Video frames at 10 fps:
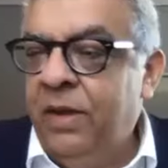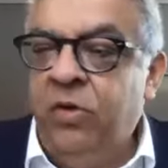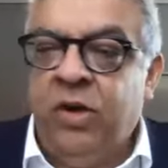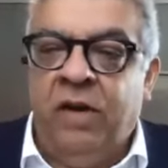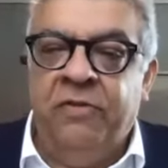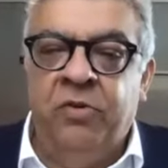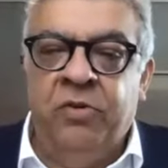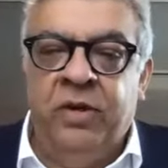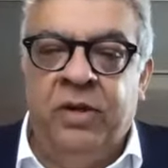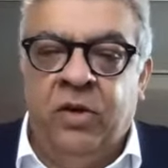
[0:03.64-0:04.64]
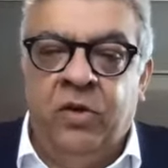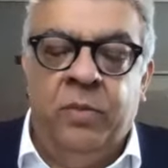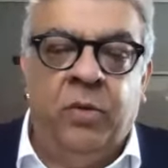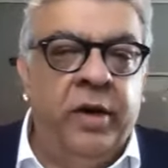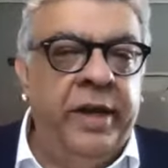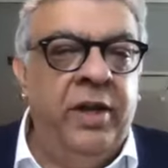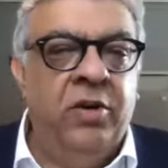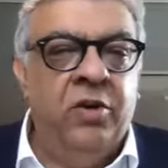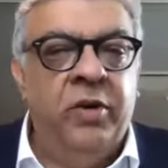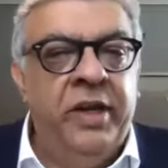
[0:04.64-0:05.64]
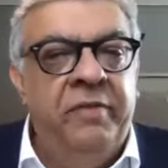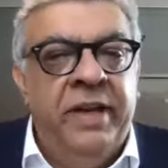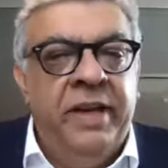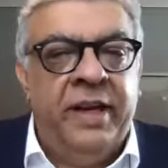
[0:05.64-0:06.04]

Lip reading: Good afternoon or good morning or good evening.